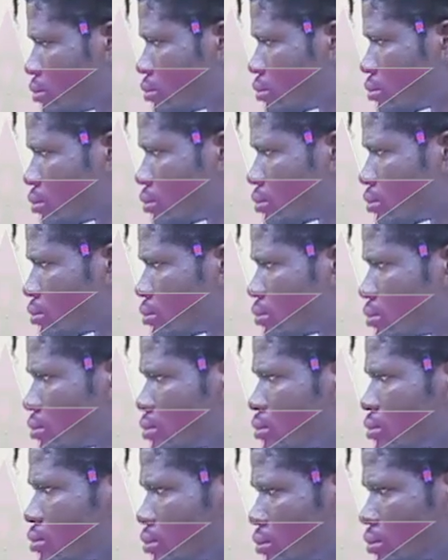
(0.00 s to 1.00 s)

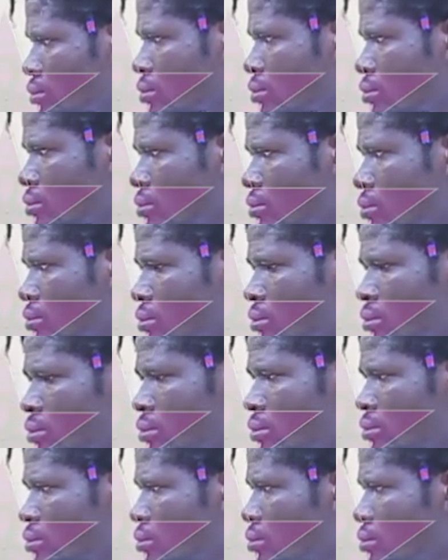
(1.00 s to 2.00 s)

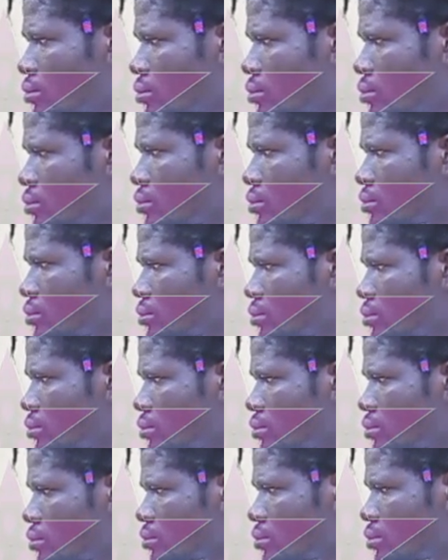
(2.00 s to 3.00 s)

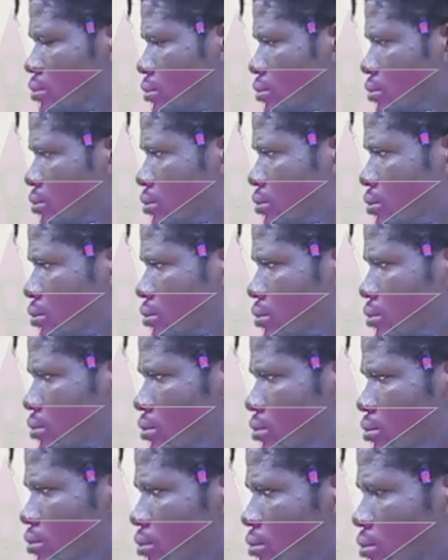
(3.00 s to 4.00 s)

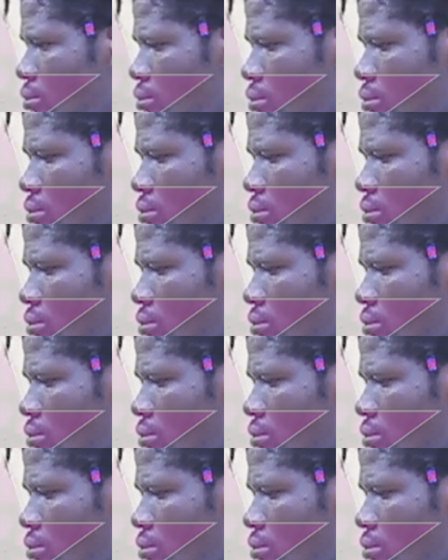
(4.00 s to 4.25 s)
(not speaking)